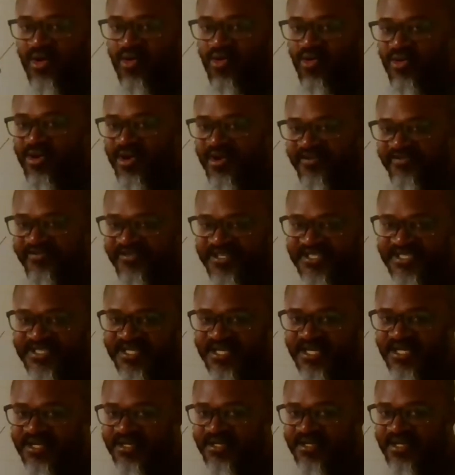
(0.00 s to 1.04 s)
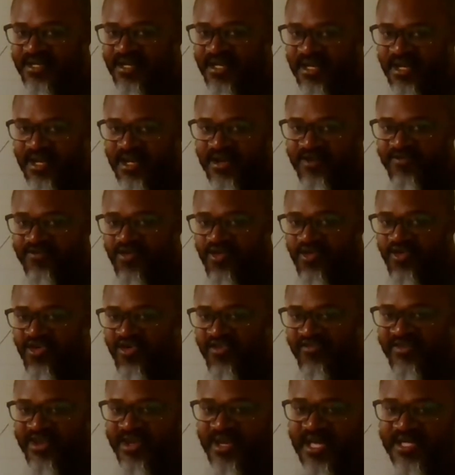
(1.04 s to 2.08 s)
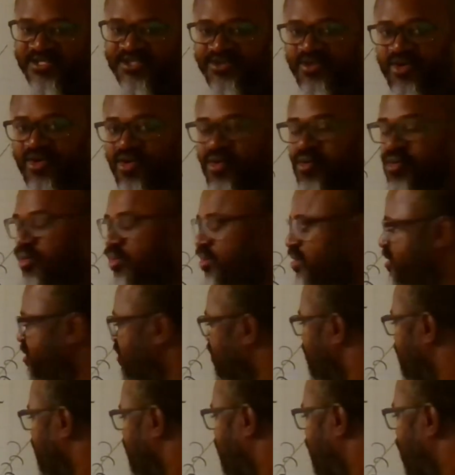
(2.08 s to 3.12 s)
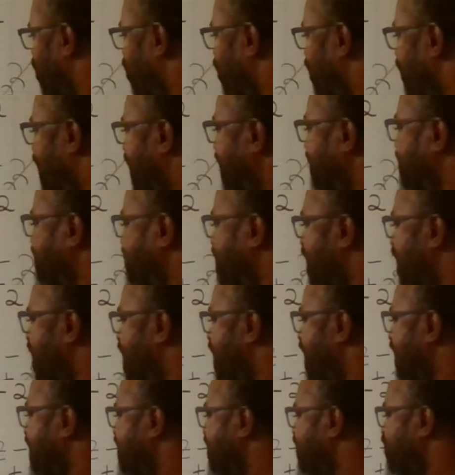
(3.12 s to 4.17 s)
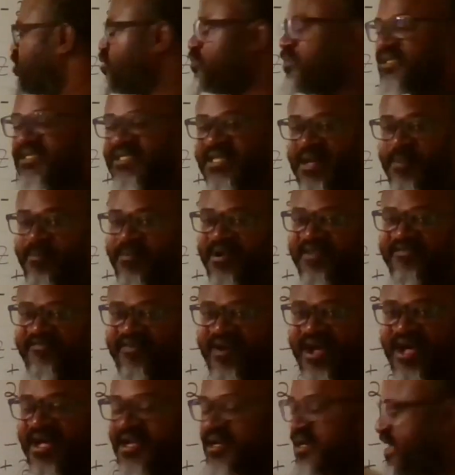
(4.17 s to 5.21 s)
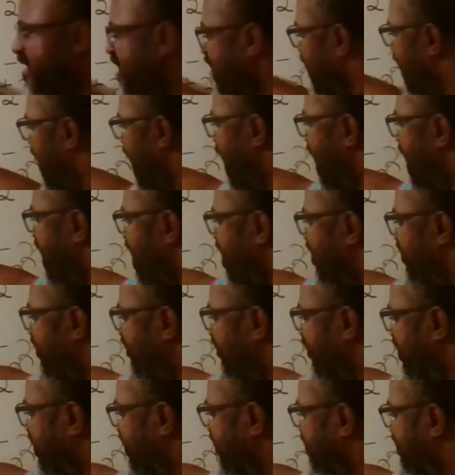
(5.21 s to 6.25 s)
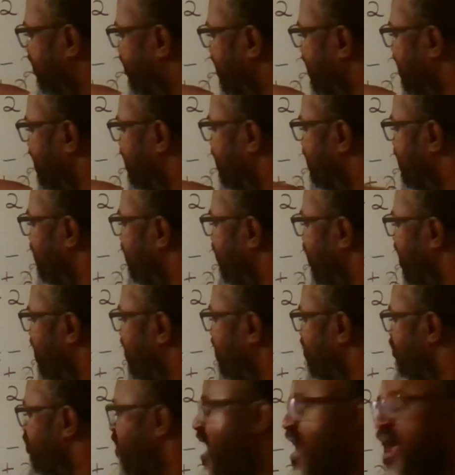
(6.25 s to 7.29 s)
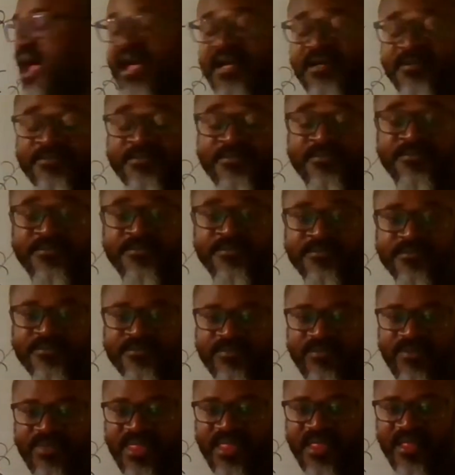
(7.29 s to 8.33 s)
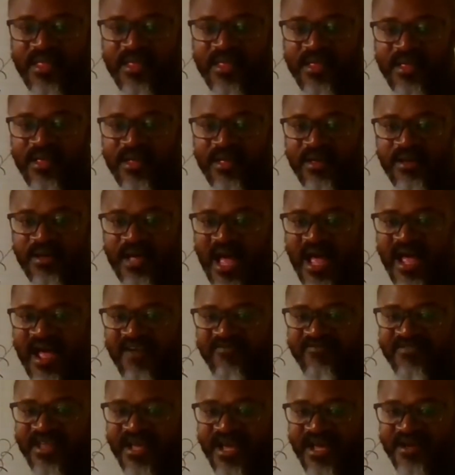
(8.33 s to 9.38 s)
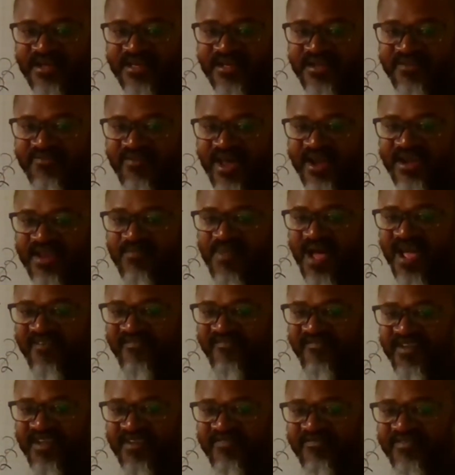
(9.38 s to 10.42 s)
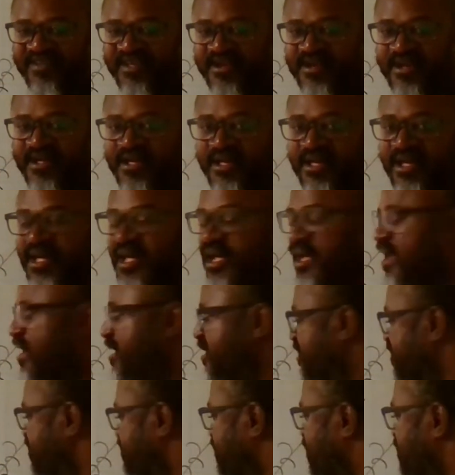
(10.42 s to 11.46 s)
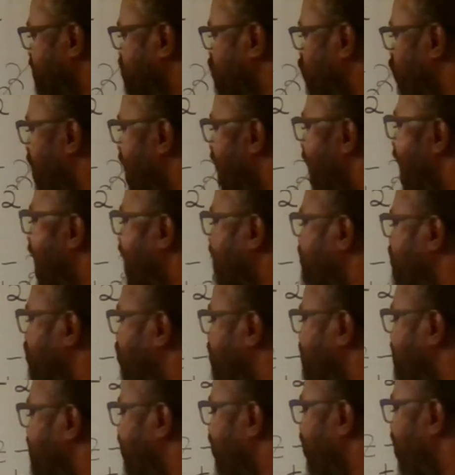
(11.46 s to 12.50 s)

coefficient, and for it, that's our goal. Now on that side, that needs to be simplified. I have 15 divided by, I have 30 divided by 15. In this case, we'll ask yourself